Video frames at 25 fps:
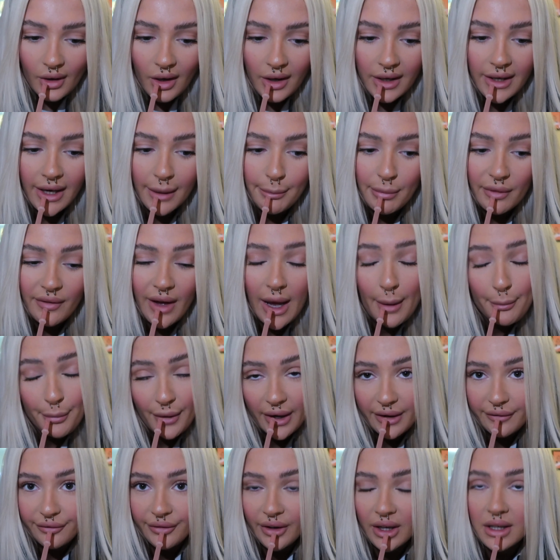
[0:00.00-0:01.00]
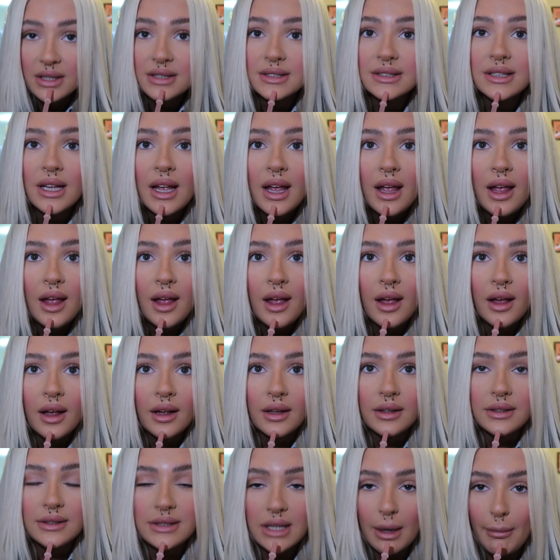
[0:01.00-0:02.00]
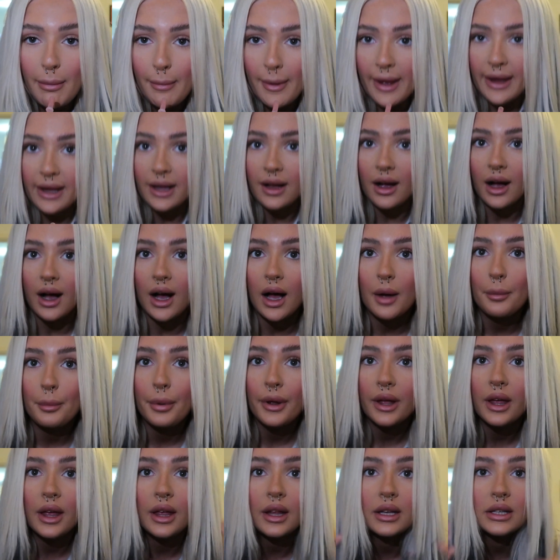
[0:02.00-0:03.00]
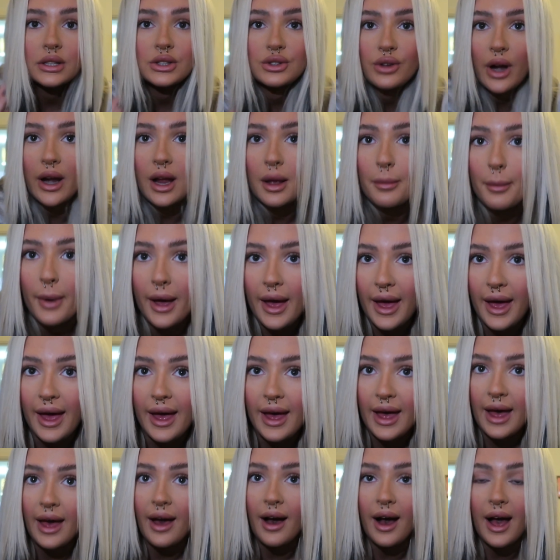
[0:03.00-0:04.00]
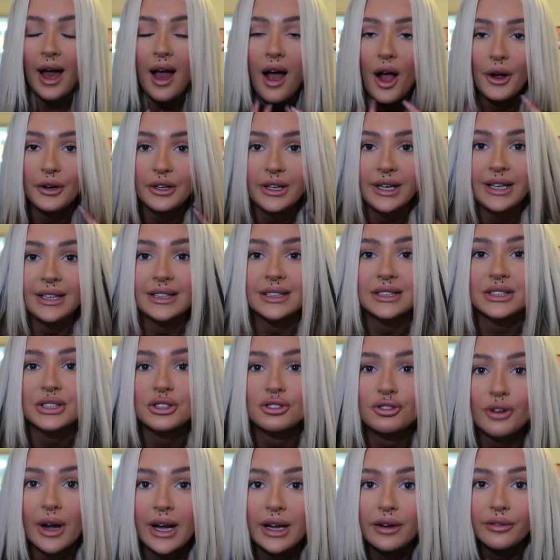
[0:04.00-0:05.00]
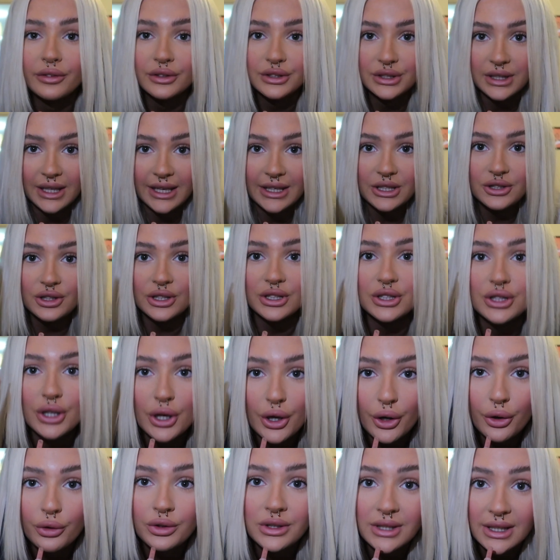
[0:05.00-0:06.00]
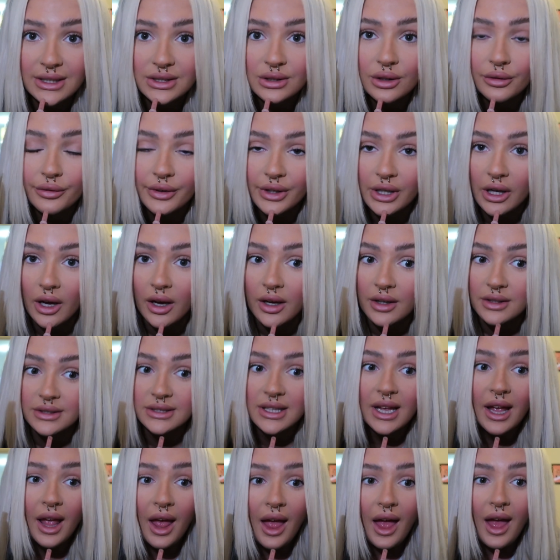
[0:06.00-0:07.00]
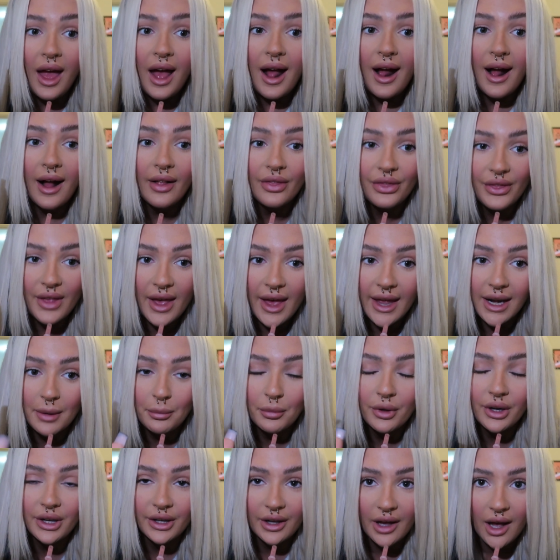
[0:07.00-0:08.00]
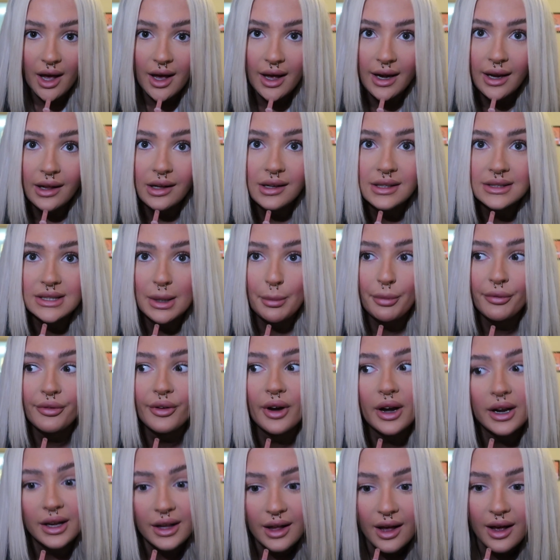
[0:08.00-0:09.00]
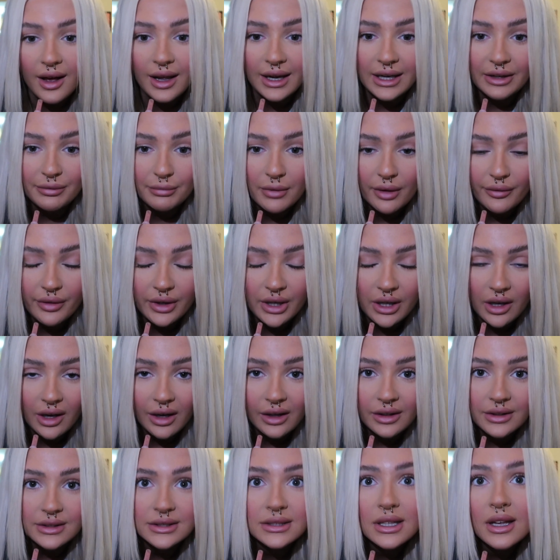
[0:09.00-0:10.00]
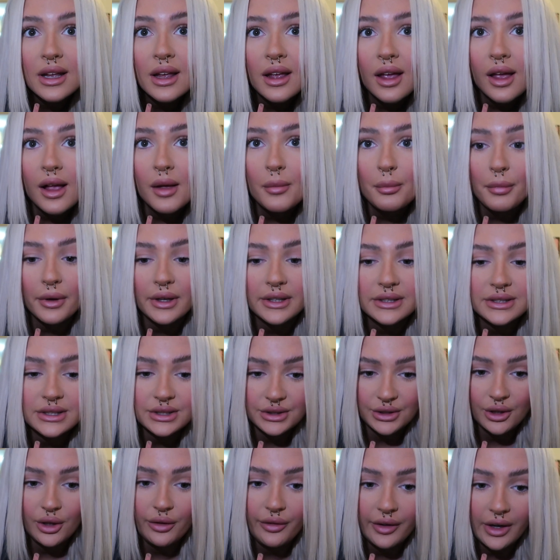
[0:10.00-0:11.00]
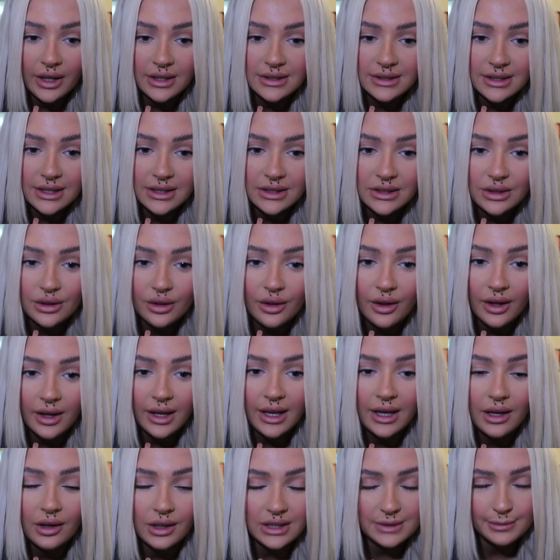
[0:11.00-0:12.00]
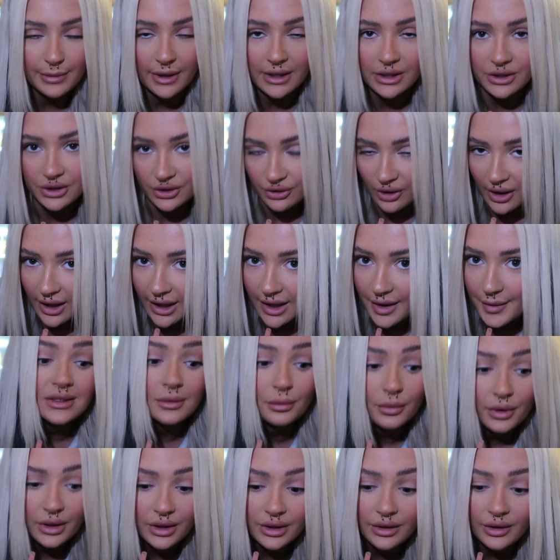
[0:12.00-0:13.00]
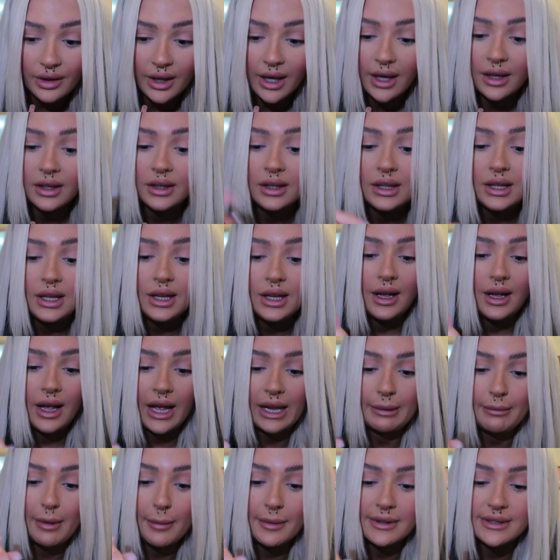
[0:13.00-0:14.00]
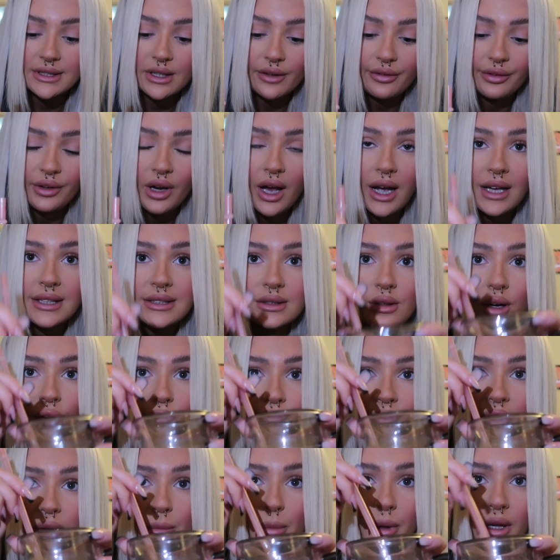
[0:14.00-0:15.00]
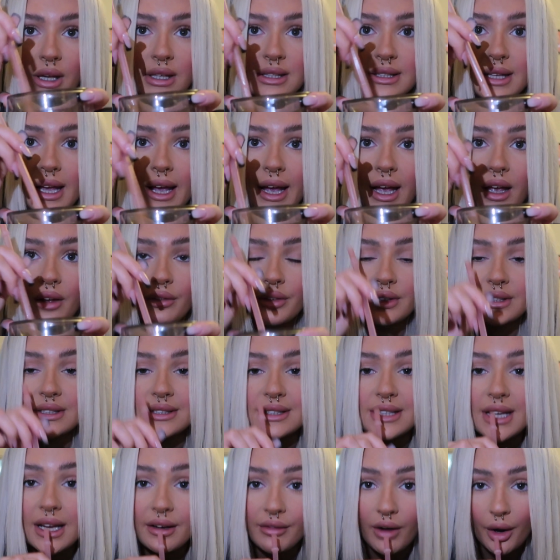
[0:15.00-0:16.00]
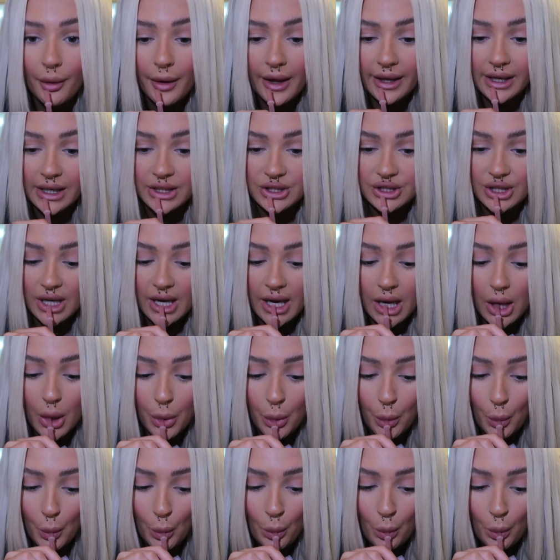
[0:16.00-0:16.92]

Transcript: yeah, but had breakfast, done my makeup, straightened my hair. I only need it straight for literally two TikTok videos. And then I'm going to curl it because I prefer it curly for my videos. But it's two videos I need to do that it looks better straight. So I'm going to do that. I'm going to myself an iced coffee because I have zero energy.